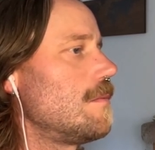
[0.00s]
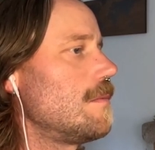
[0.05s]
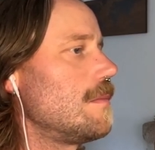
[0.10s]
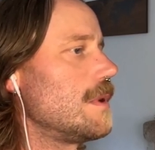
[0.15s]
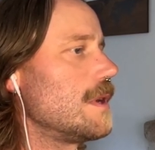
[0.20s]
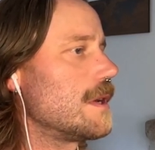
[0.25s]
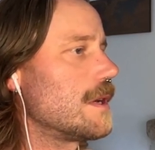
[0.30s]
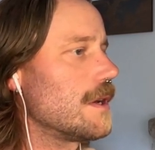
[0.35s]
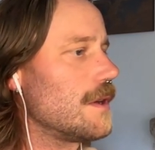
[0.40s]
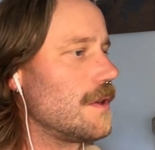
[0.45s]

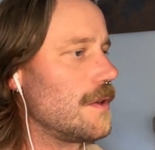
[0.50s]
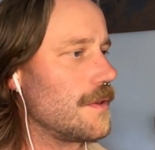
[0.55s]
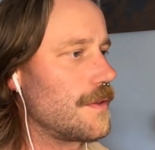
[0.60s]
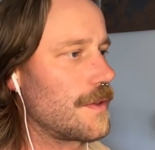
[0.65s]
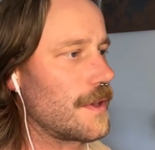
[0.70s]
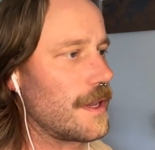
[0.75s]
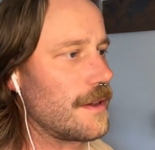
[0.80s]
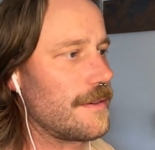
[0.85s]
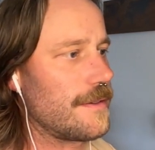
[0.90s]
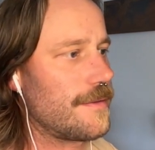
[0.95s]

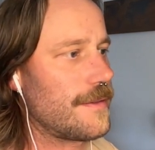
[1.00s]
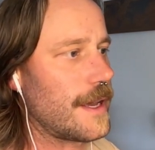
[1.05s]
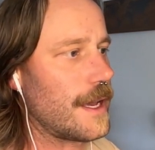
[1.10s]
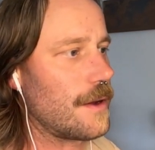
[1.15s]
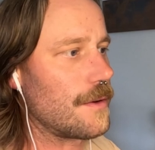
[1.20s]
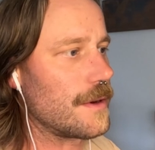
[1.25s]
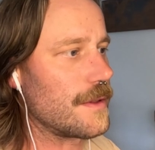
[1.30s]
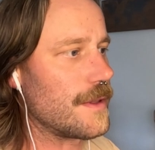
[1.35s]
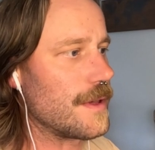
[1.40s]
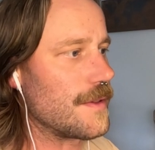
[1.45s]
because I
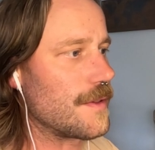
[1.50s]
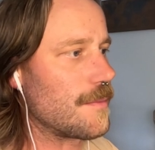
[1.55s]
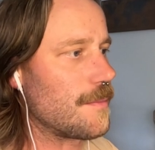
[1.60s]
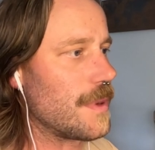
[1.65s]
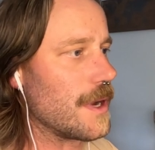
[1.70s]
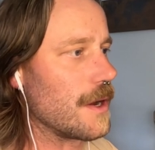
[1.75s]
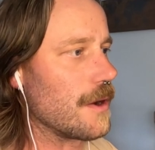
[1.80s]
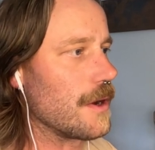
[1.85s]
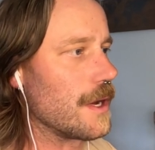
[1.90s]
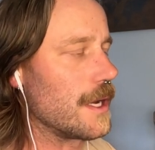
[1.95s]
found this
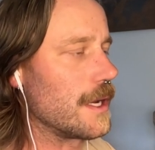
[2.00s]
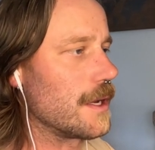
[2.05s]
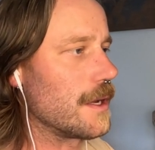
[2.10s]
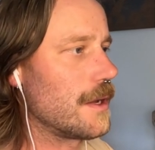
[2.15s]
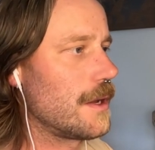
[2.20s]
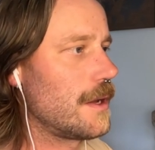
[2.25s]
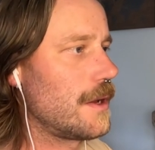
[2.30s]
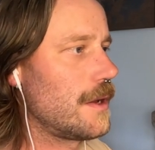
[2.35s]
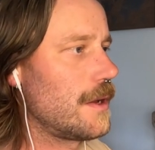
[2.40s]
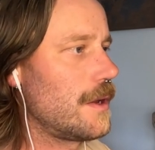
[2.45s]
bearing
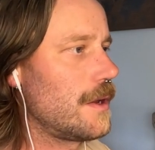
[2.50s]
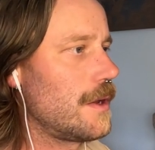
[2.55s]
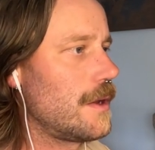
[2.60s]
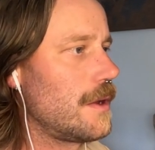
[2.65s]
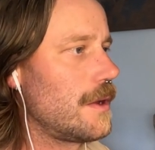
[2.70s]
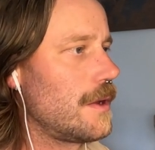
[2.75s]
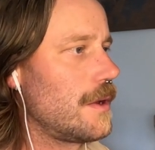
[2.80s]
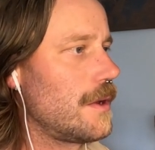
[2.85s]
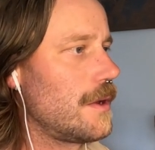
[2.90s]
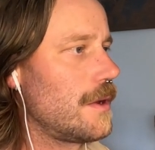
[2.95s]

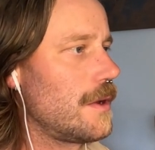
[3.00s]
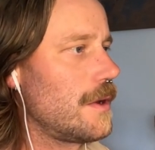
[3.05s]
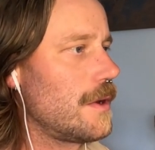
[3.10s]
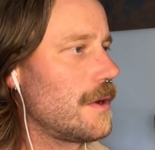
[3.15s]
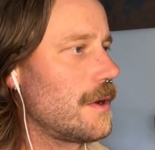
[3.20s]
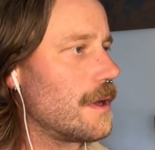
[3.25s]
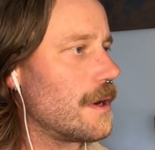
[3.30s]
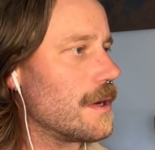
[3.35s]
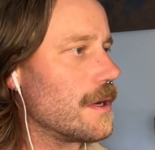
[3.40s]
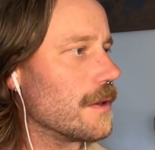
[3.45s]

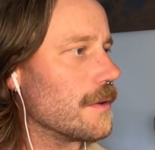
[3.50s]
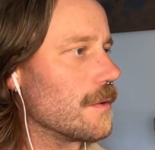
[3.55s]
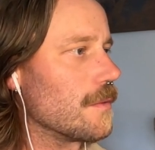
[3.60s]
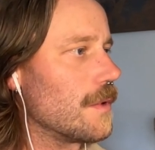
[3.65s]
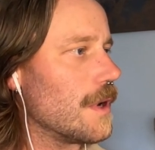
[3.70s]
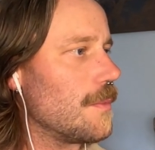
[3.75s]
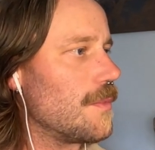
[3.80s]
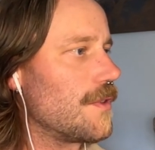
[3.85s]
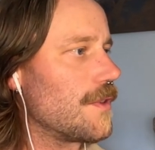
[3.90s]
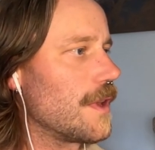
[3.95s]
on another
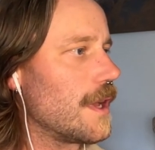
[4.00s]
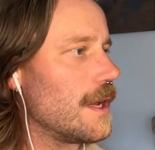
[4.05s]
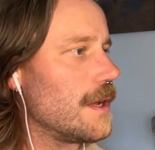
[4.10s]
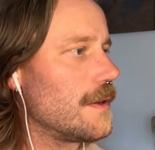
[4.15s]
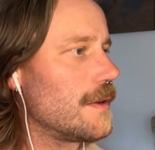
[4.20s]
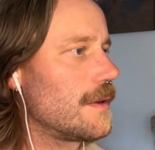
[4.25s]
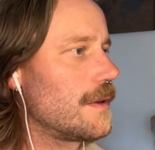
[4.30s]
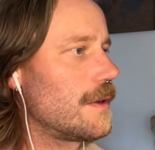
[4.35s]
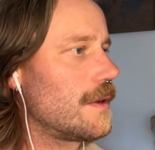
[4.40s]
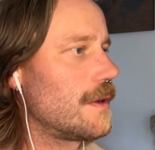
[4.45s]

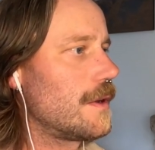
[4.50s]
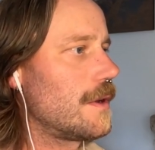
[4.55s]
website.